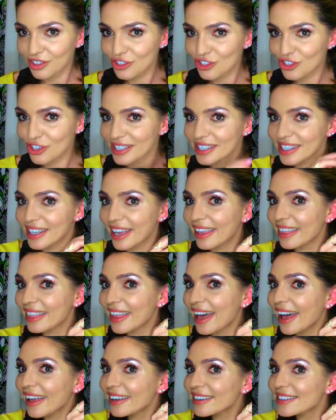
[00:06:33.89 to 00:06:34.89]
just like
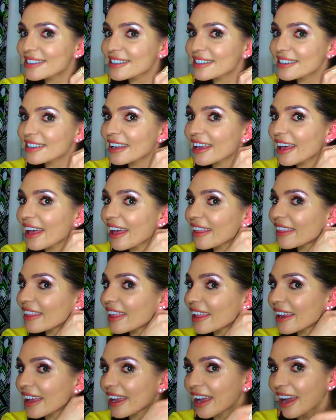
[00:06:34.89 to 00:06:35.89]
that, and
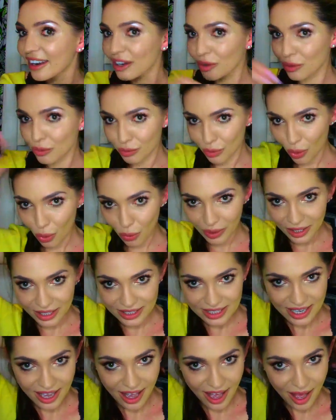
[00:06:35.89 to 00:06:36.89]
then I kind of roll
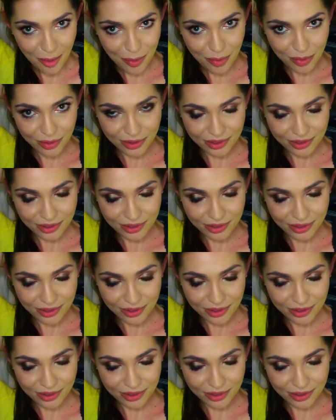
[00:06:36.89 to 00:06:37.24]
it up